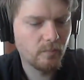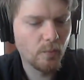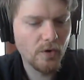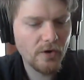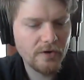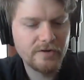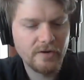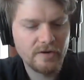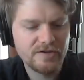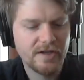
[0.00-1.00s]
word
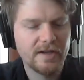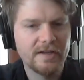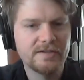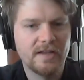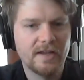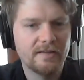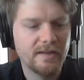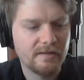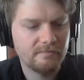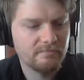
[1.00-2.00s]
doxing is like
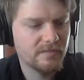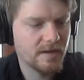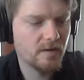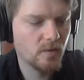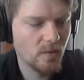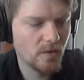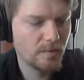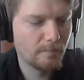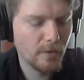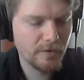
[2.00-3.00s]
the
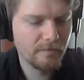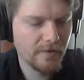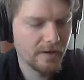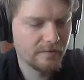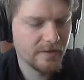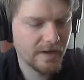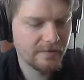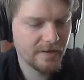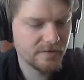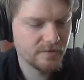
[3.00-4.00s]
core modifier of the
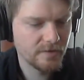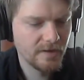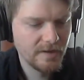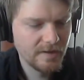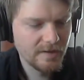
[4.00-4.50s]
ethics or